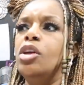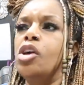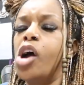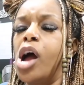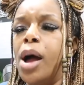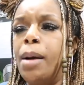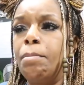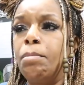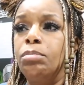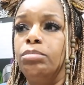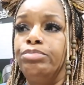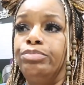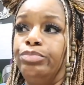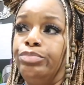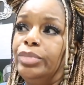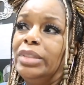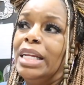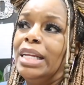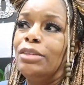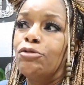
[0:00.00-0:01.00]

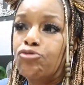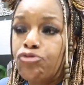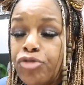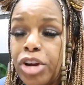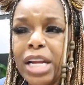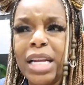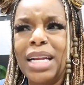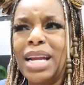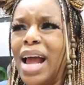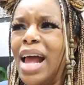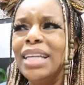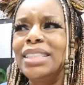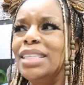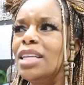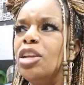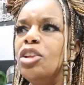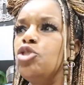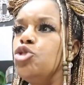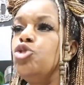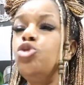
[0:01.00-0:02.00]
um, reading. I
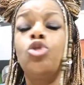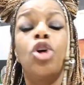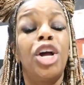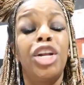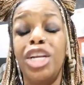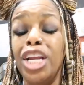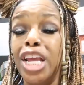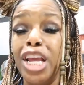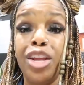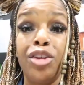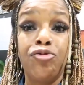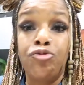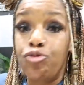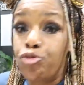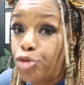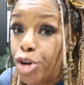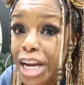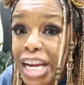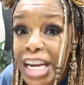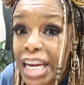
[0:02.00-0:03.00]
said, you're going to need
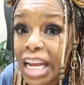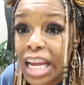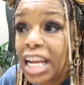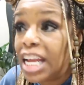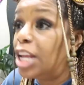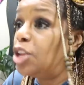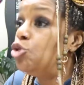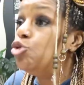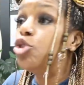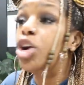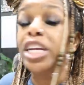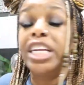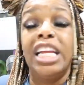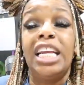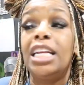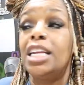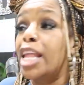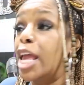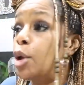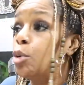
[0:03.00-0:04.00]
reading and you're going
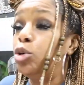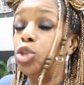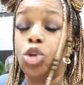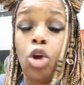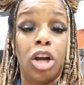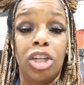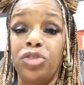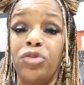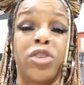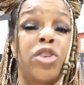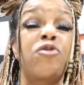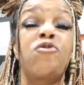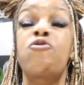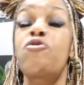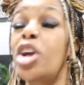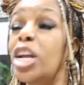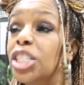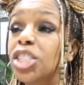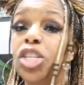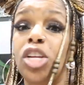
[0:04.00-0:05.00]
to need language arts for the
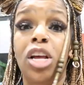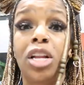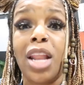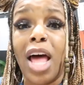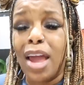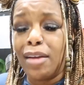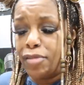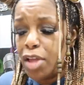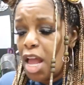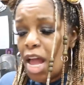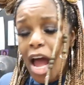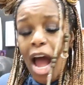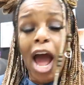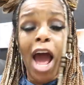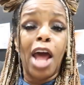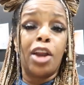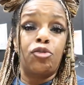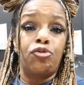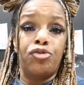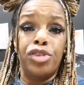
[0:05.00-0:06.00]
rest of your life.
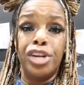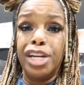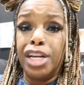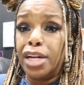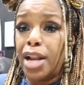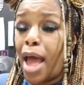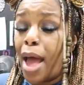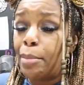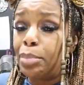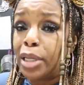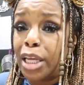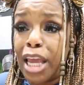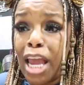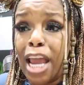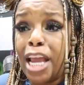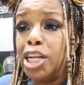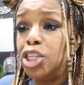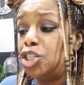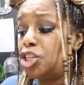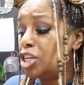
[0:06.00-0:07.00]
How to read an
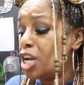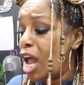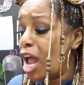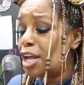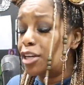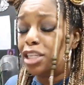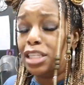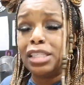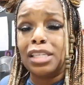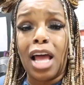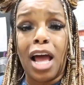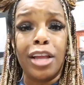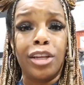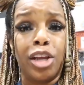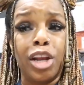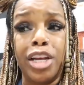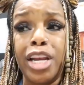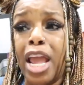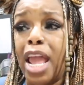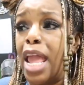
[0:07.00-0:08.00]
application, how to
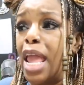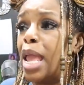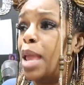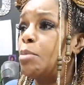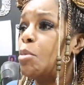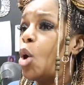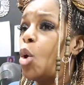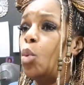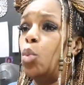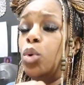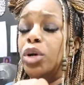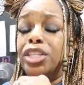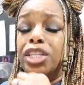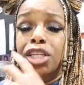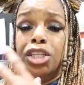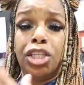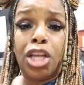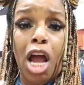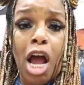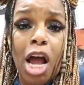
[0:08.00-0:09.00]
sign your name,
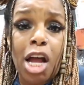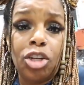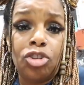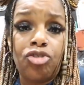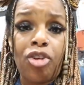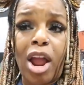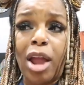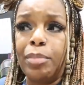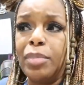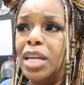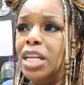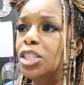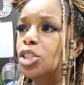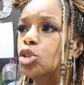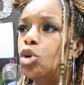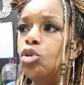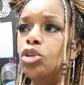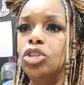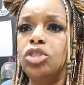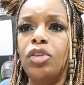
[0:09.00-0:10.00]
what this contract
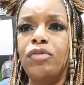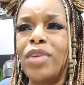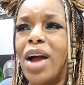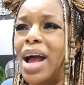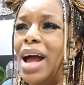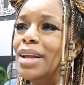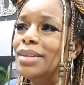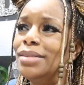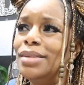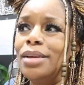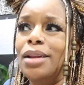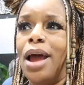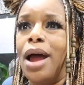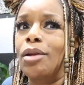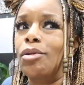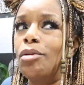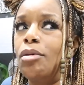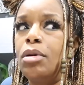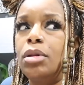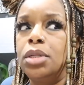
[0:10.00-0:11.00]
means, so on and so forth. I said,
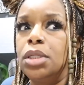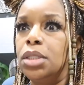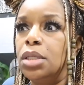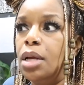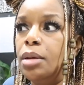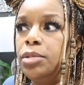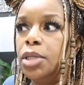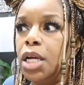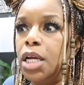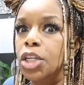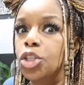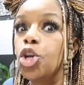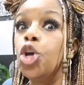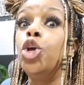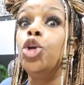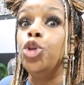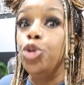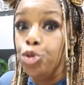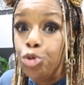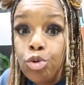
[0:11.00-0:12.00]
out of all the subjects,
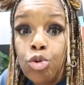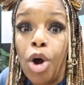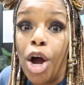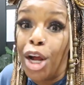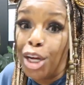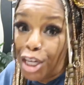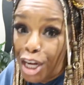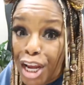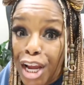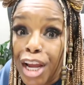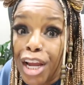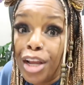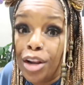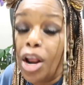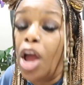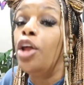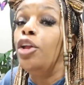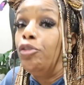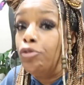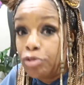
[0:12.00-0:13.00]
you're going to
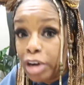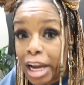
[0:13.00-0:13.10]
need